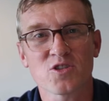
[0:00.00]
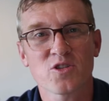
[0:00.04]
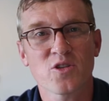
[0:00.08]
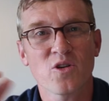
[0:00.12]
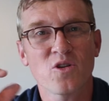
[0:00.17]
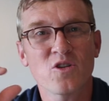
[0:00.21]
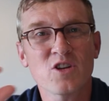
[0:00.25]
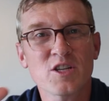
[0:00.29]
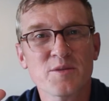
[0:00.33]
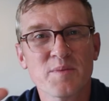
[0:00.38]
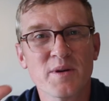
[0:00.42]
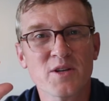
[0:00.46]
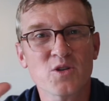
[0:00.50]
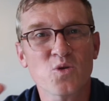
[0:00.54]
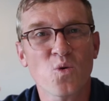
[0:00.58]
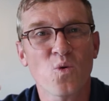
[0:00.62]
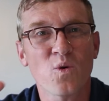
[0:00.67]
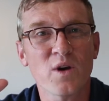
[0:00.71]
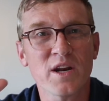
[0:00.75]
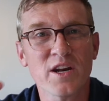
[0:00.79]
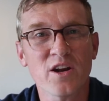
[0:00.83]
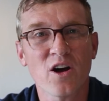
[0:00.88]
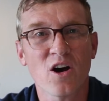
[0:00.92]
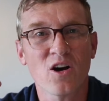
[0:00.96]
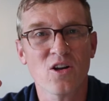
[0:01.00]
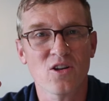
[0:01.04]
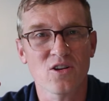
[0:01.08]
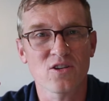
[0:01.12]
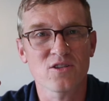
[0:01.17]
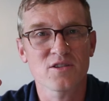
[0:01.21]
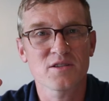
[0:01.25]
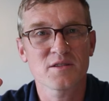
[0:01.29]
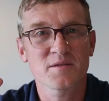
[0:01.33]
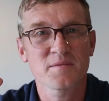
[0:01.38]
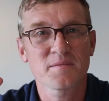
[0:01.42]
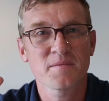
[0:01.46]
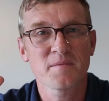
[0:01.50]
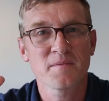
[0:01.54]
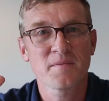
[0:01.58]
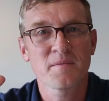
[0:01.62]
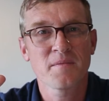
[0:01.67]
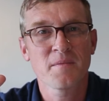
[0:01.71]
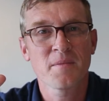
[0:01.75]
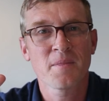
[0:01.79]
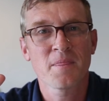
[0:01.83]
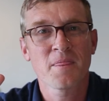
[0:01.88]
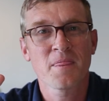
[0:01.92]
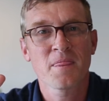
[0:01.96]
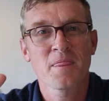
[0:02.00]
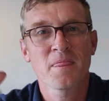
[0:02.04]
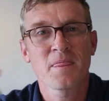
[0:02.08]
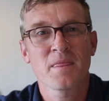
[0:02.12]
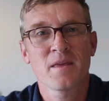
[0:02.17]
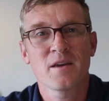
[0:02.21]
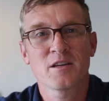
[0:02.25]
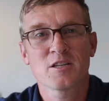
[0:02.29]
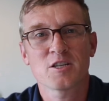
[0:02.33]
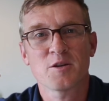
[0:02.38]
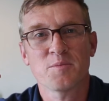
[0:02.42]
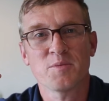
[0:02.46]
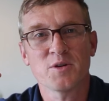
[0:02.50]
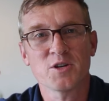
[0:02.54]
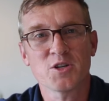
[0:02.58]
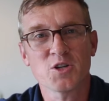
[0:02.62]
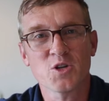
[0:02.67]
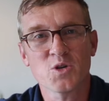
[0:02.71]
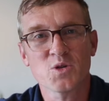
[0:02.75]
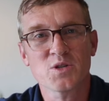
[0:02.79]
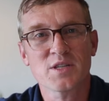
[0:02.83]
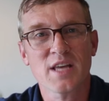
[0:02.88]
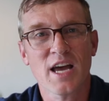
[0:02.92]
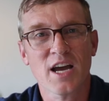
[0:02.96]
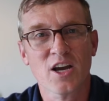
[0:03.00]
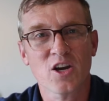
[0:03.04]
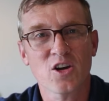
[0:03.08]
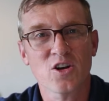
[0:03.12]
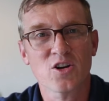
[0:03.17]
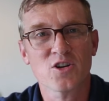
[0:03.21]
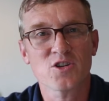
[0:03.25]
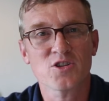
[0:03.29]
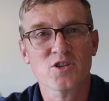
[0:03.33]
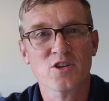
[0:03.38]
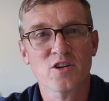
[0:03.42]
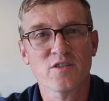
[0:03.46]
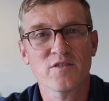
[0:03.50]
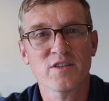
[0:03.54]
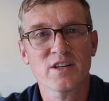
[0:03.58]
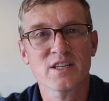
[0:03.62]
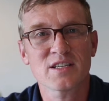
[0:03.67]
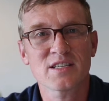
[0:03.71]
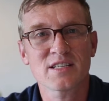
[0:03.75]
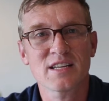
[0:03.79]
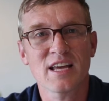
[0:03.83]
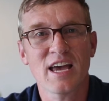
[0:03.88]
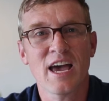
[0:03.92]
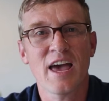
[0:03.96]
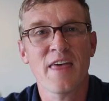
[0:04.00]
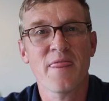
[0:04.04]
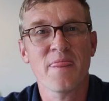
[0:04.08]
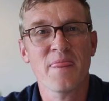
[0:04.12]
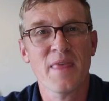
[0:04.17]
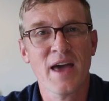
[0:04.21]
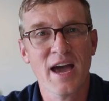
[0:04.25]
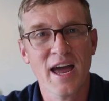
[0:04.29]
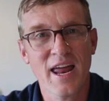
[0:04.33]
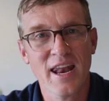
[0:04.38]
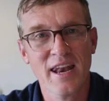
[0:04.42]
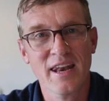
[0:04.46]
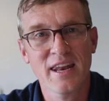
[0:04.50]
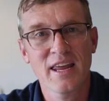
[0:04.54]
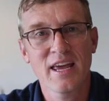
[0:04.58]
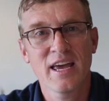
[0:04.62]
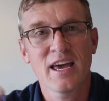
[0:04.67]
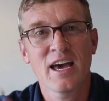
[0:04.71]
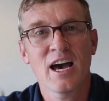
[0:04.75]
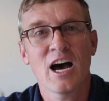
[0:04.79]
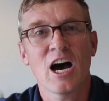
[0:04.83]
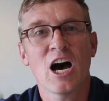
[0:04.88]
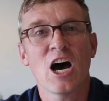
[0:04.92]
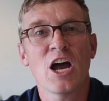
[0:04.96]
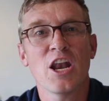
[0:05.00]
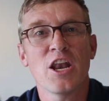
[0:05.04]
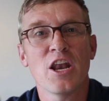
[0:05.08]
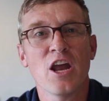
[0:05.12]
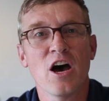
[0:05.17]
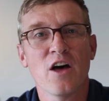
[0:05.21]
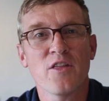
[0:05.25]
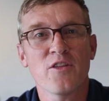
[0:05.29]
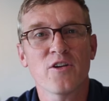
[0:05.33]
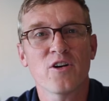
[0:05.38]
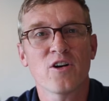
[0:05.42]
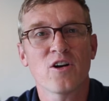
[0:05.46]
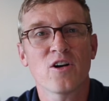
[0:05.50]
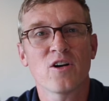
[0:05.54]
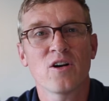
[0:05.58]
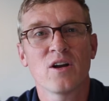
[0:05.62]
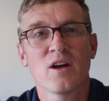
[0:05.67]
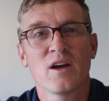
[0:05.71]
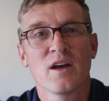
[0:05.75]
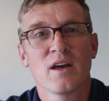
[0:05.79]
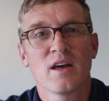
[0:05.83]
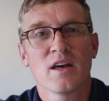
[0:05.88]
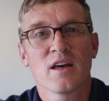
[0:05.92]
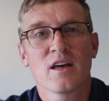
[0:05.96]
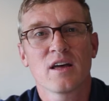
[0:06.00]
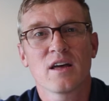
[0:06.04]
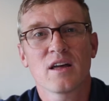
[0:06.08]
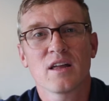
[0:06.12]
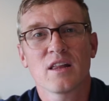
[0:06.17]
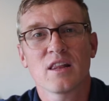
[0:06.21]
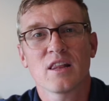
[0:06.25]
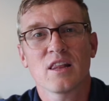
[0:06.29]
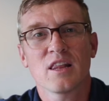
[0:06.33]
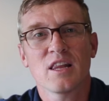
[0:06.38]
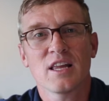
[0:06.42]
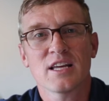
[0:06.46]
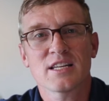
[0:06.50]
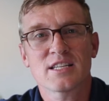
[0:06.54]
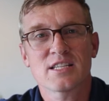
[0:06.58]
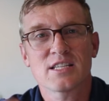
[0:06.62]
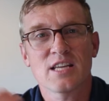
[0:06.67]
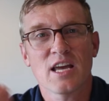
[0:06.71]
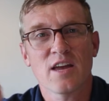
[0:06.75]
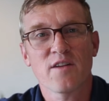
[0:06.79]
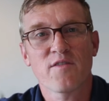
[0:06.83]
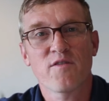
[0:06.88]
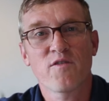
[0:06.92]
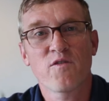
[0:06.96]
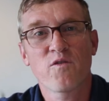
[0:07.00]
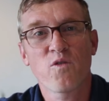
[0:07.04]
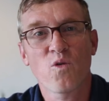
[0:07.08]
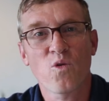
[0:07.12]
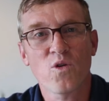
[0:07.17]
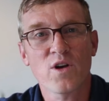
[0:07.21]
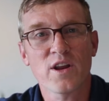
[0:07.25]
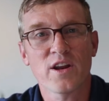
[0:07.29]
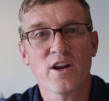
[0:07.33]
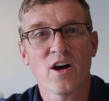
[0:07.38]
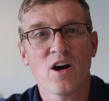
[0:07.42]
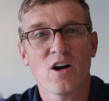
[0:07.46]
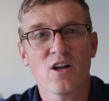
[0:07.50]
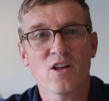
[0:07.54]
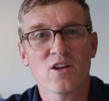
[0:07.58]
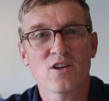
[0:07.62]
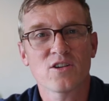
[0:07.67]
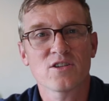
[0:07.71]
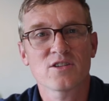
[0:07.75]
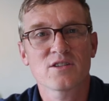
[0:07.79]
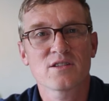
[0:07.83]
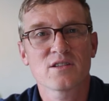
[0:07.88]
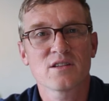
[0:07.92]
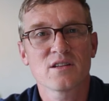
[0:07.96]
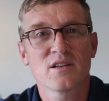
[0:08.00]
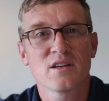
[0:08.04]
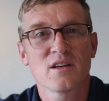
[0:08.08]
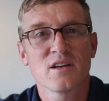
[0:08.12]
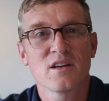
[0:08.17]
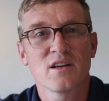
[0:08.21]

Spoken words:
So they'll only spend $20 to produce that good or service, and then another, let's say $40